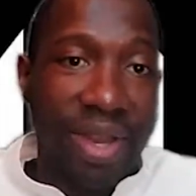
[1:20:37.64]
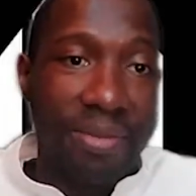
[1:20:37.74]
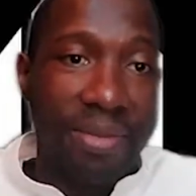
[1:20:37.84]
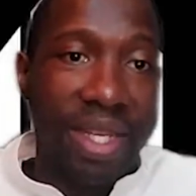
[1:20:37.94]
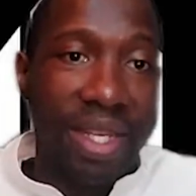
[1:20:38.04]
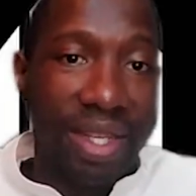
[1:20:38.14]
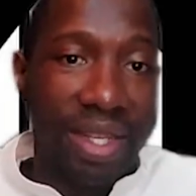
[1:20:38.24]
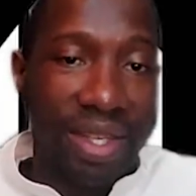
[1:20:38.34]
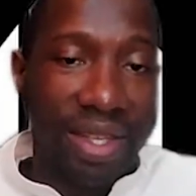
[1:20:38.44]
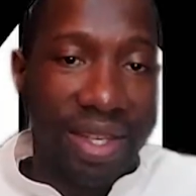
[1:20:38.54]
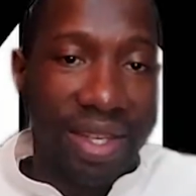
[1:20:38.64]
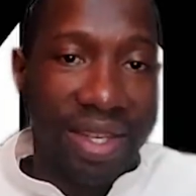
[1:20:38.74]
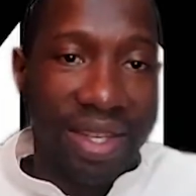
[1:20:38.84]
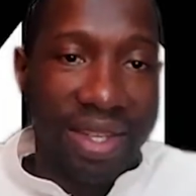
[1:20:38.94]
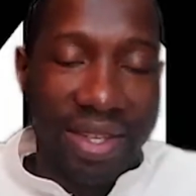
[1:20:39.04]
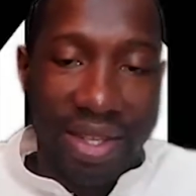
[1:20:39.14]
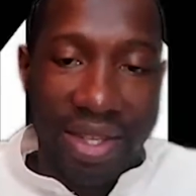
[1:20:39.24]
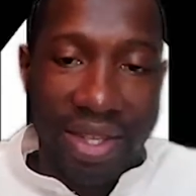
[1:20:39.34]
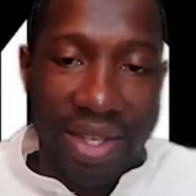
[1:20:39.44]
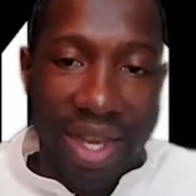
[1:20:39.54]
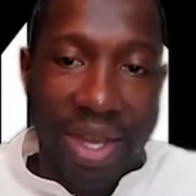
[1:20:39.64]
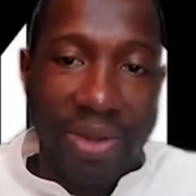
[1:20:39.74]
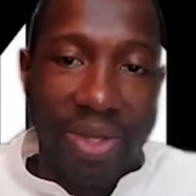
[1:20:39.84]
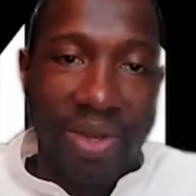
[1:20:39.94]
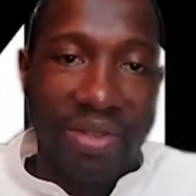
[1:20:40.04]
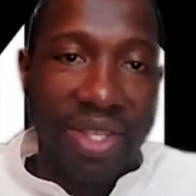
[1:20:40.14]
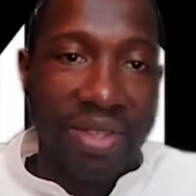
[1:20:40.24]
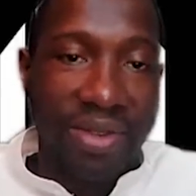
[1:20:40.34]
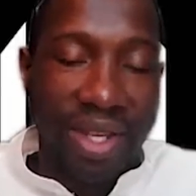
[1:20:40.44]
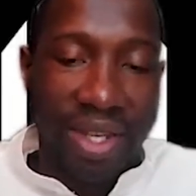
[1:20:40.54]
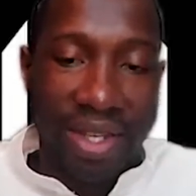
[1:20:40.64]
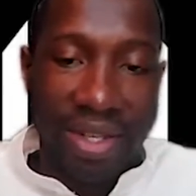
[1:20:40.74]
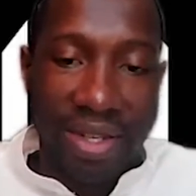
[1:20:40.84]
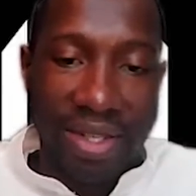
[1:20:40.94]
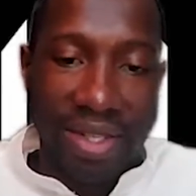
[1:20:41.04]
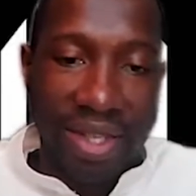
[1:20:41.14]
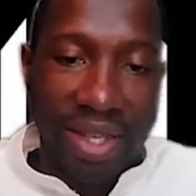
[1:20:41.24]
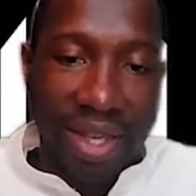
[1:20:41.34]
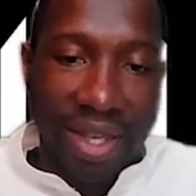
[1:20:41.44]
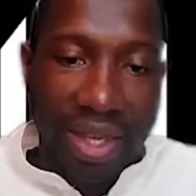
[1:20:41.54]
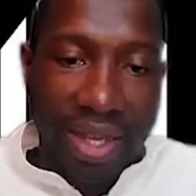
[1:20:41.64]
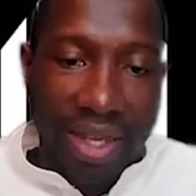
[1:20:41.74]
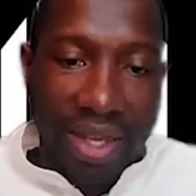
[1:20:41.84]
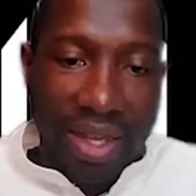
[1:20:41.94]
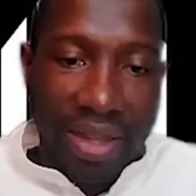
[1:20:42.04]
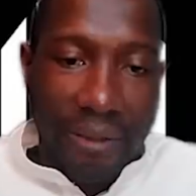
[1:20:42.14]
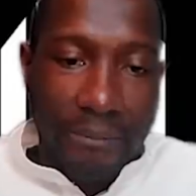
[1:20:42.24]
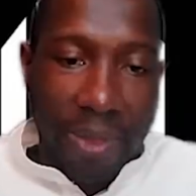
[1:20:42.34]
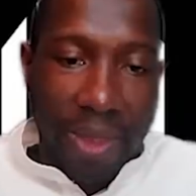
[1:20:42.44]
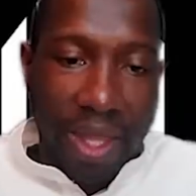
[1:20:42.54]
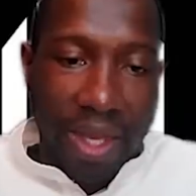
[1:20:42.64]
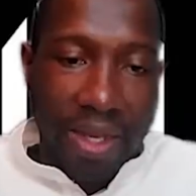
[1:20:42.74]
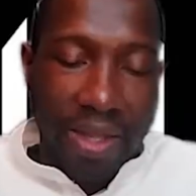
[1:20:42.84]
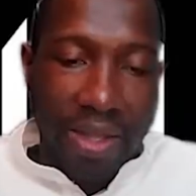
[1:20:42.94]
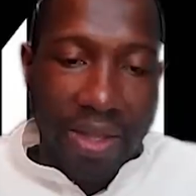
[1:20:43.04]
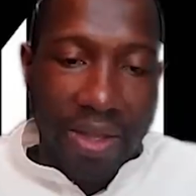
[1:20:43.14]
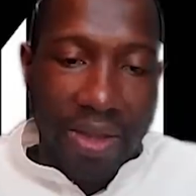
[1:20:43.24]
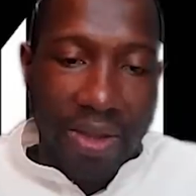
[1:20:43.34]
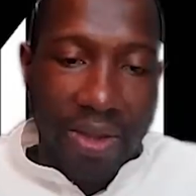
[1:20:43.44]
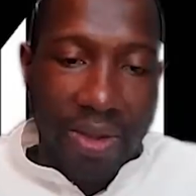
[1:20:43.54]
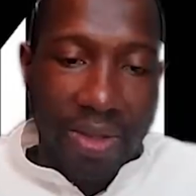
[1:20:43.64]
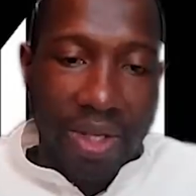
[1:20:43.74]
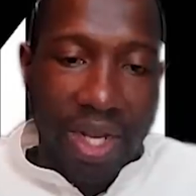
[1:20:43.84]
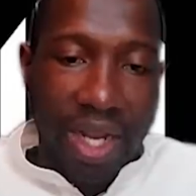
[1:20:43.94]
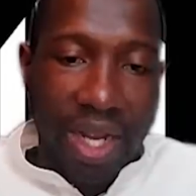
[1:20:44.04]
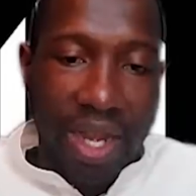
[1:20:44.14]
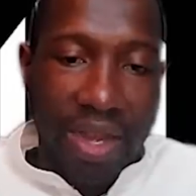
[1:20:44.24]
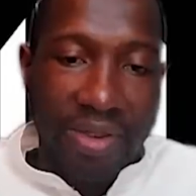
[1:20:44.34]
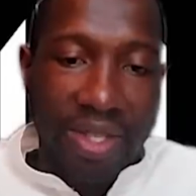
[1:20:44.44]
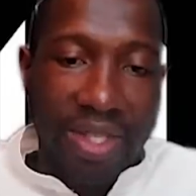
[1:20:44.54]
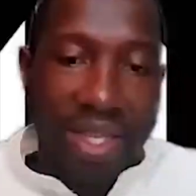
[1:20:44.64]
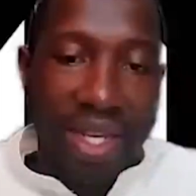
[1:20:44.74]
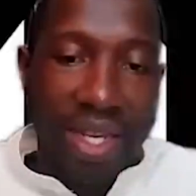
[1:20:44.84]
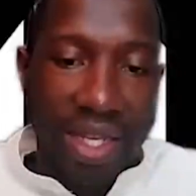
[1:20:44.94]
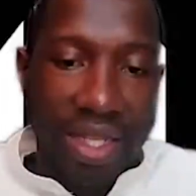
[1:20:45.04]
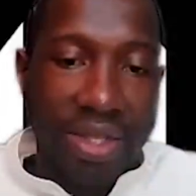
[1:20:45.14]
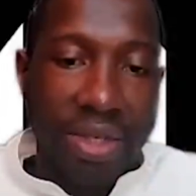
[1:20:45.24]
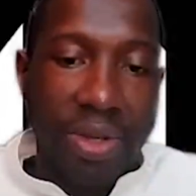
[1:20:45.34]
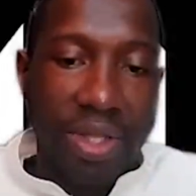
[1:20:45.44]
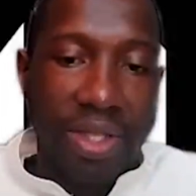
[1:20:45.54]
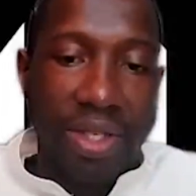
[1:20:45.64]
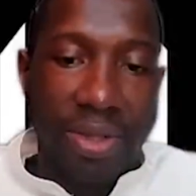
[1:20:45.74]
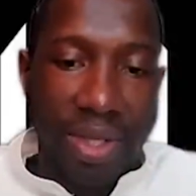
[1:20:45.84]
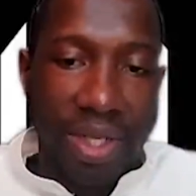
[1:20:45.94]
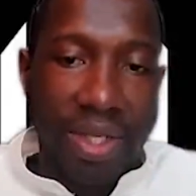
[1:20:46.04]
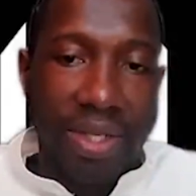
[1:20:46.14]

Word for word: family, the household of his father and us. And holding that confidence that he's going to do it.